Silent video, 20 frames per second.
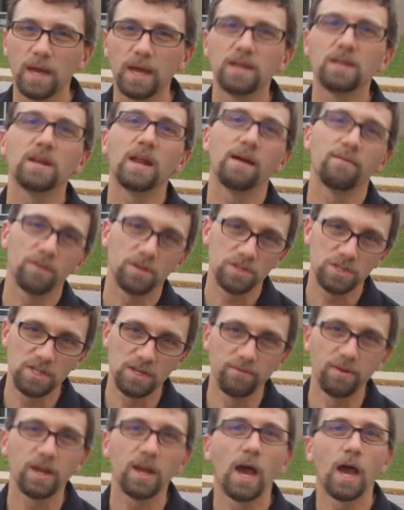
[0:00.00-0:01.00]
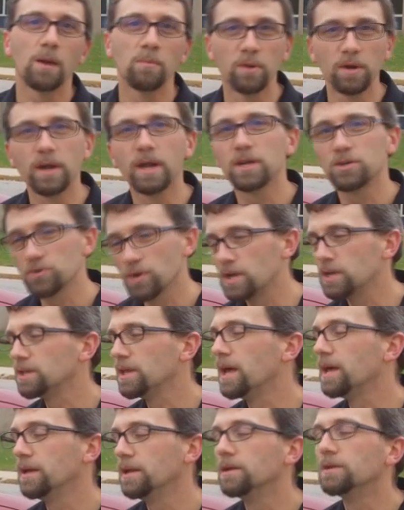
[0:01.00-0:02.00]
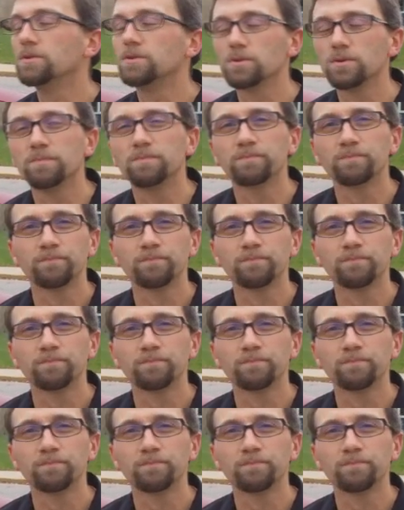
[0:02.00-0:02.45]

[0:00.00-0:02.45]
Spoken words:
I did have a Civic hybrid, and I traded that in. So.